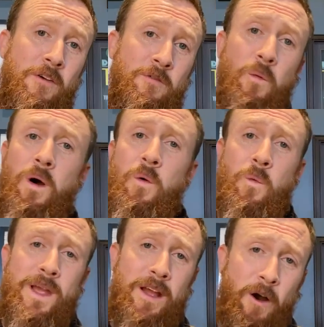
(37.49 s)
for what
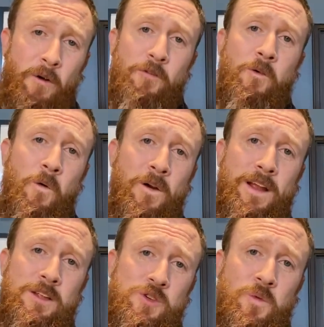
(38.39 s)
we hope for
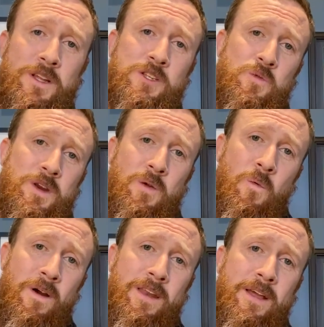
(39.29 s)
in
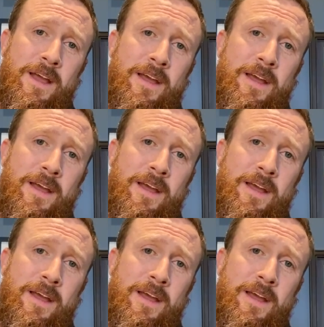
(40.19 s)
2021.